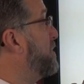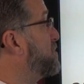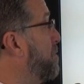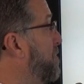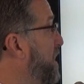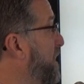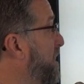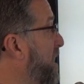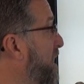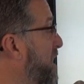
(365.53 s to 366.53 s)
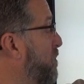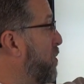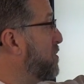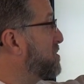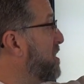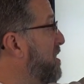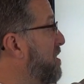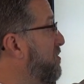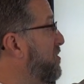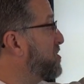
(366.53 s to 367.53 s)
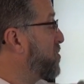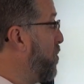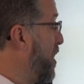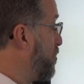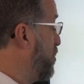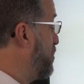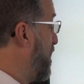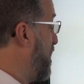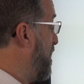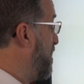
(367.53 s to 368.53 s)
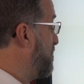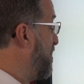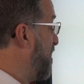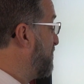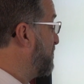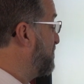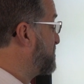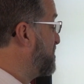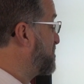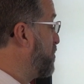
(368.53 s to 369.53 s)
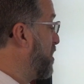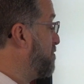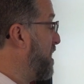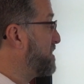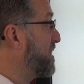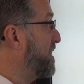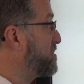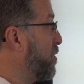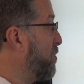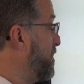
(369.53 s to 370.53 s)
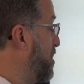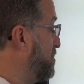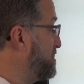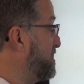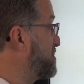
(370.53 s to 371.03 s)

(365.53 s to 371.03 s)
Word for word: So b equals the square root uh, of c squared minus a squared. We know c